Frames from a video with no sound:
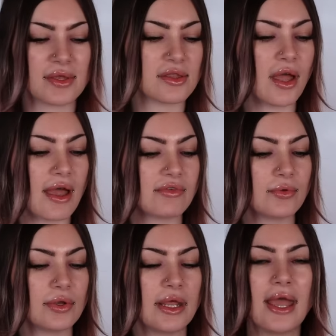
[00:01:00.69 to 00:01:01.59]
because not
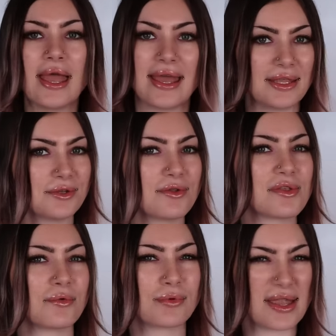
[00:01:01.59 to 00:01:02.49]
everyone
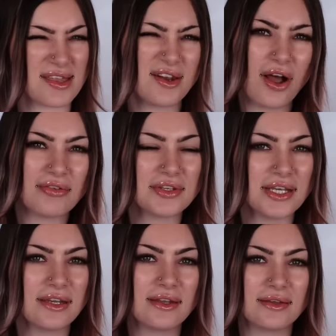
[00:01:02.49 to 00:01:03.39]
handles resin
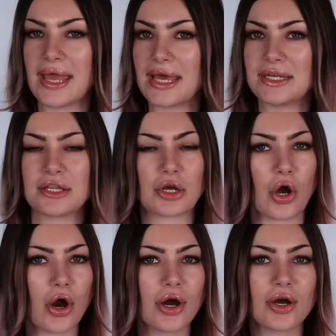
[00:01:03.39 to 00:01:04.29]
often, and
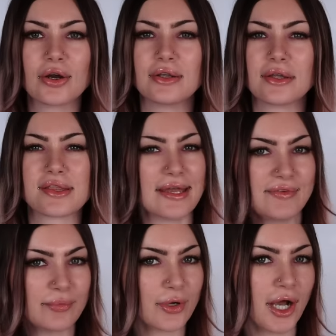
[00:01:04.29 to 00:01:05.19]
there are
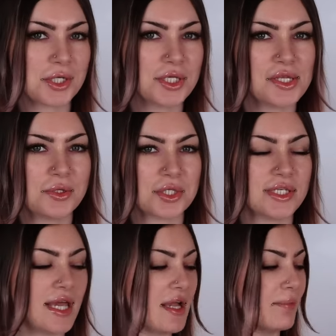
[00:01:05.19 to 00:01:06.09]
safety precautions you should
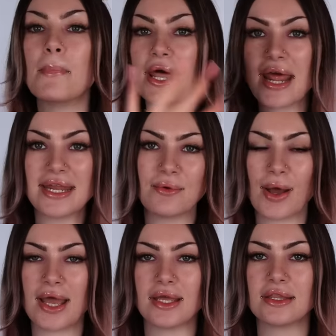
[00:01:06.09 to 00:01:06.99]
take. But
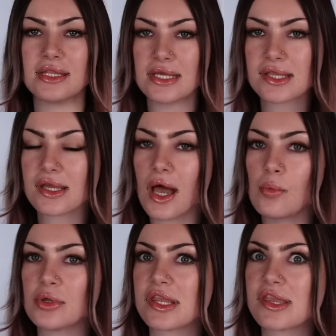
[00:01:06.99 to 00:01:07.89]
anyway, these
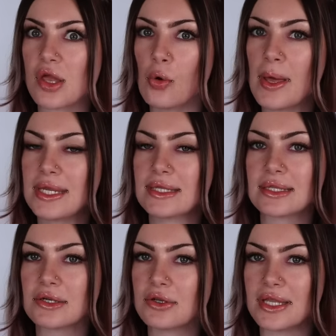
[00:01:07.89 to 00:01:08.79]
come with so many
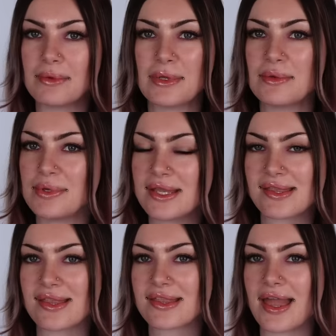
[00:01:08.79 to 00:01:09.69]
little itty bitty
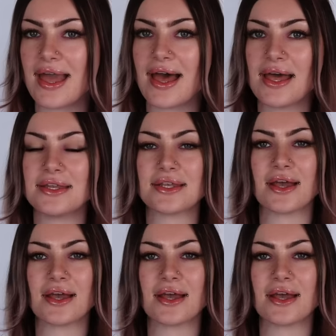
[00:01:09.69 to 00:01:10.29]
pieces, and